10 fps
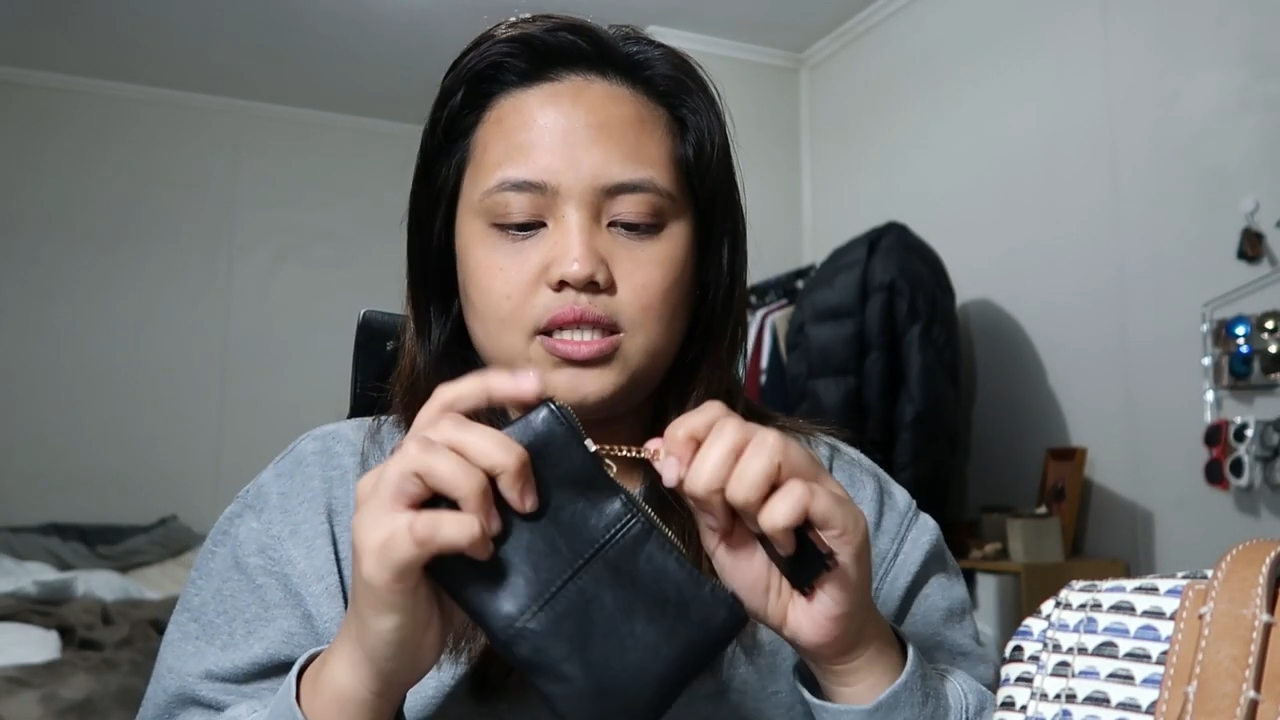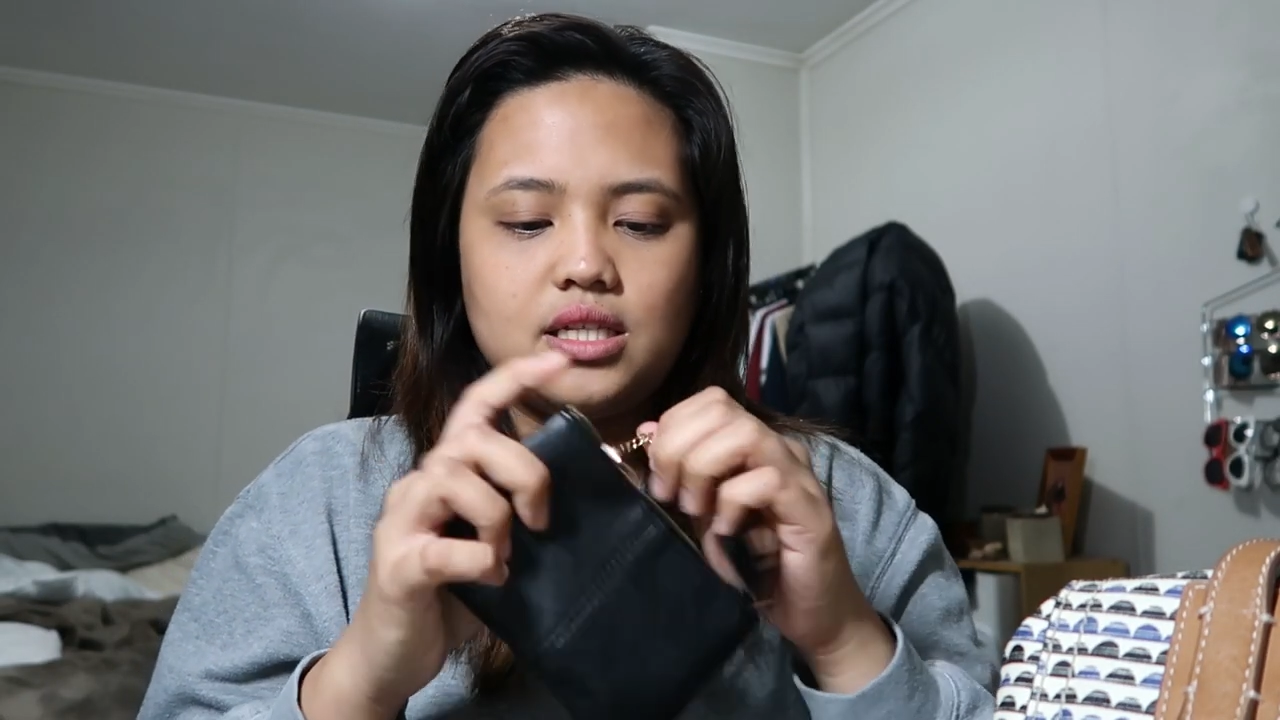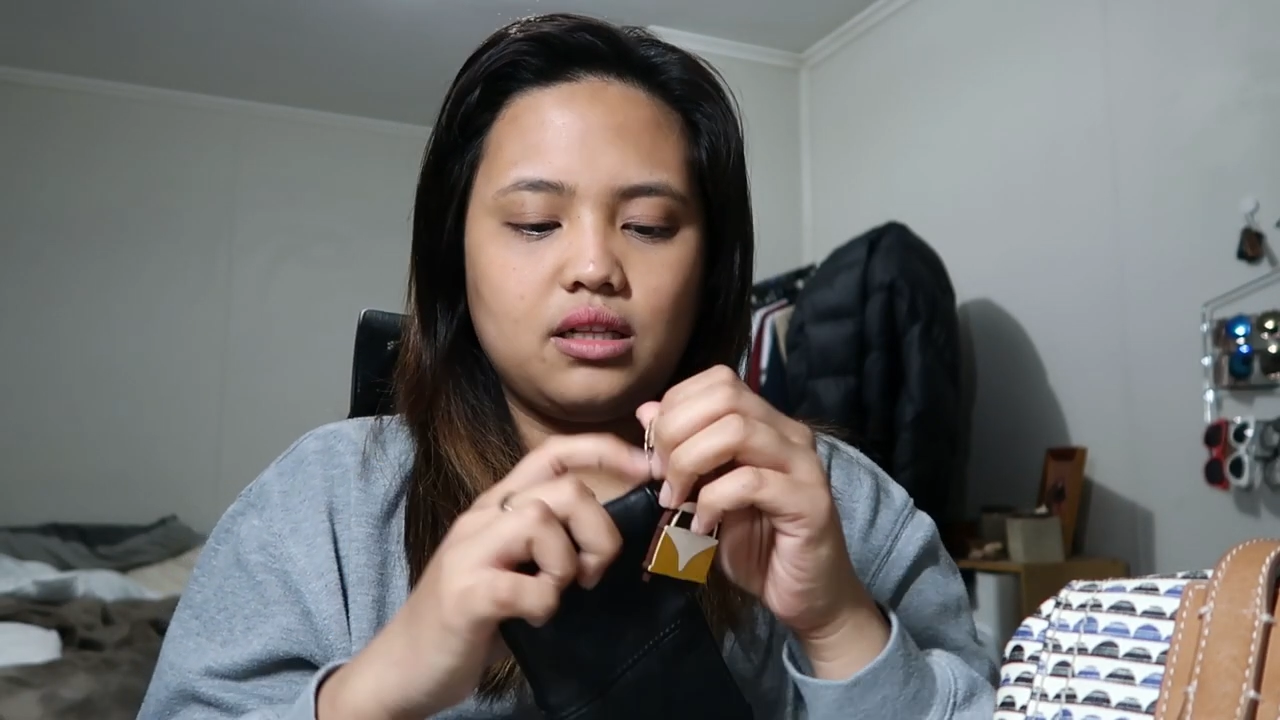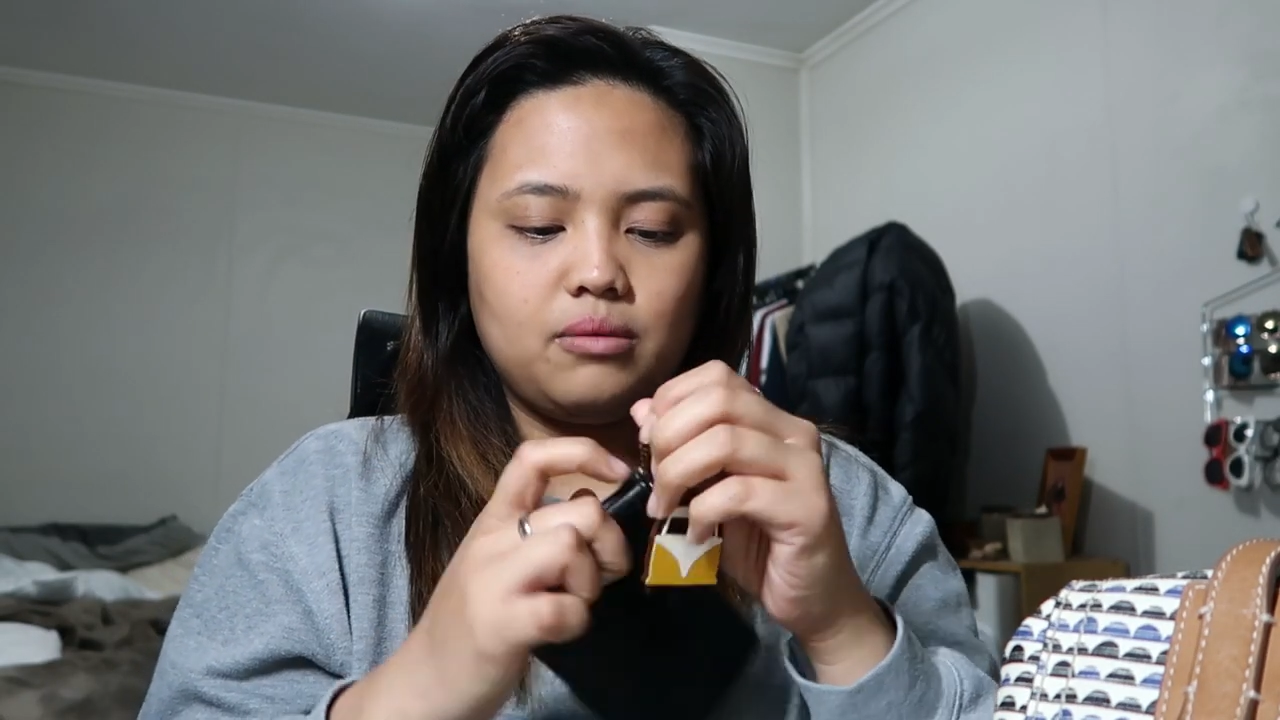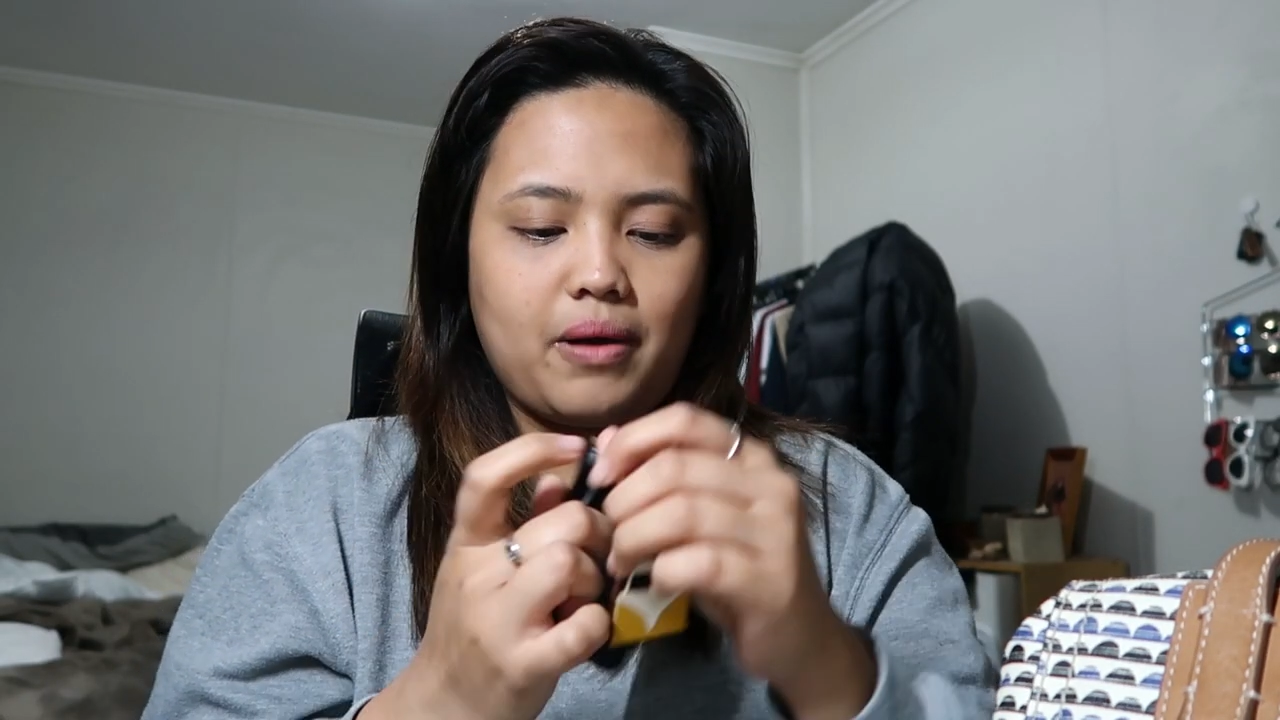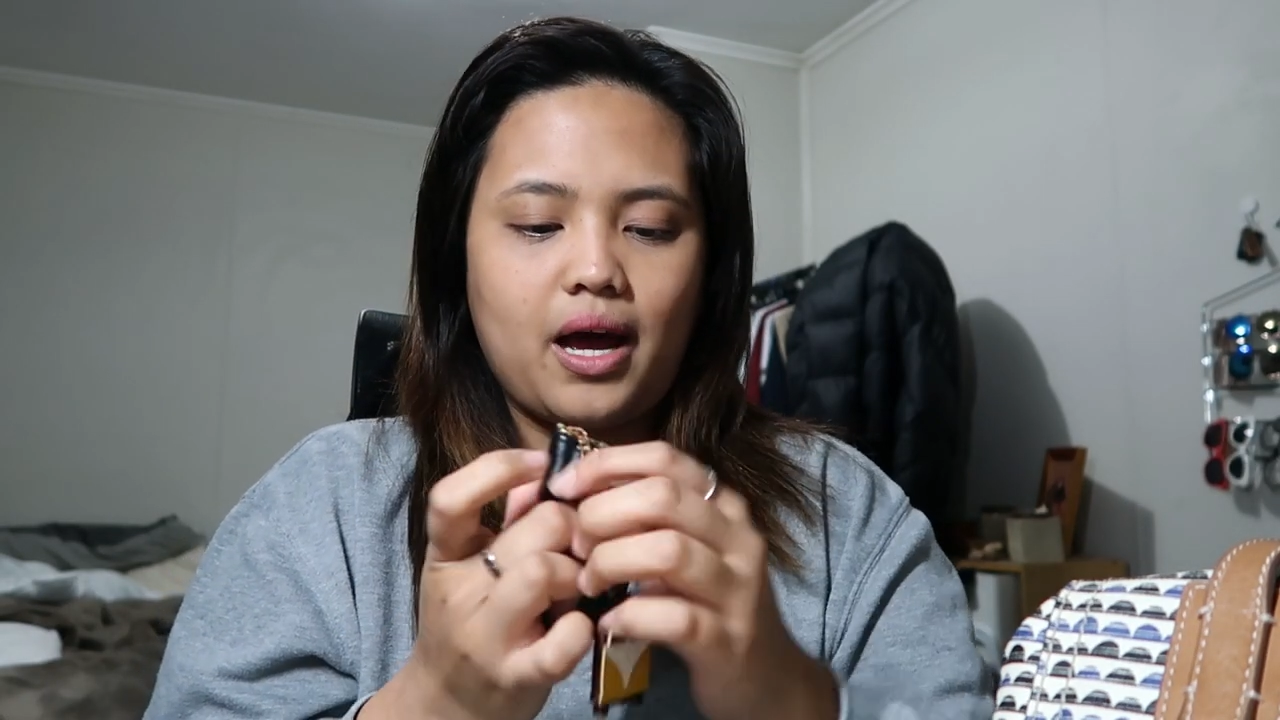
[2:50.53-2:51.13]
this little